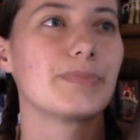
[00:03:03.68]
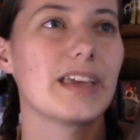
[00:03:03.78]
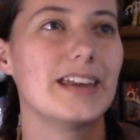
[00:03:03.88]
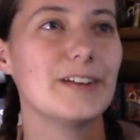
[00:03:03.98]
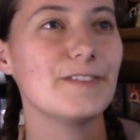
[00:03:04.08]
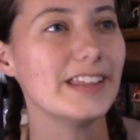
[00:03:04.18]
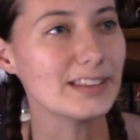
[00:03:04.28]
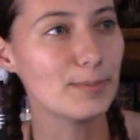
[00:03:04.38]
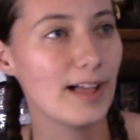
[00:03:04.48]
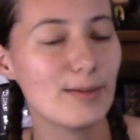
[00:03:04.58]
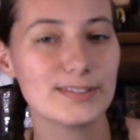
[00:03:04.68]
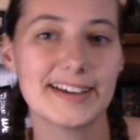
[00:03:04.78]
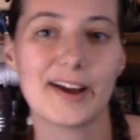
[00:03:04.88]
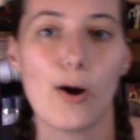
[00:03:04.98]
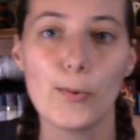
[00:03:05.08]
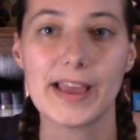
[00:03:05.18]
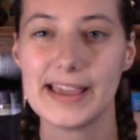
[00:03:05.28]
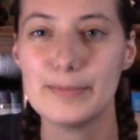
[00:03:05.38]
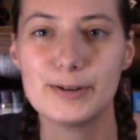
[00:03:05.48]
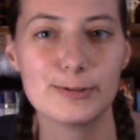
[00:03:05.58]
And I feel like the plot was, like,
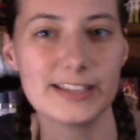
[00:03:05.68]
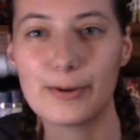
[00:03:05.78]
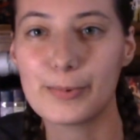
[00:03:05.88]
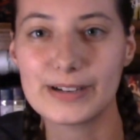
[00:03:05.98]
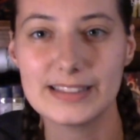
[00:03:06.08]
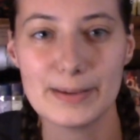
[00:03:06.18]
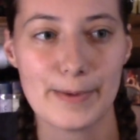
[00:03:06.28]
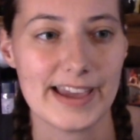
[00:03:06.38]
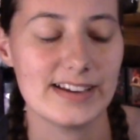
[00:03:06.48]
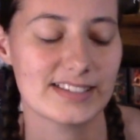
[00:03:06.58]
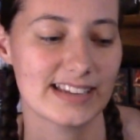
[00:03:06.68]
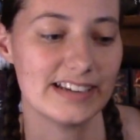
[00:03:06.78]
okay, but it was, like, weirdly paced.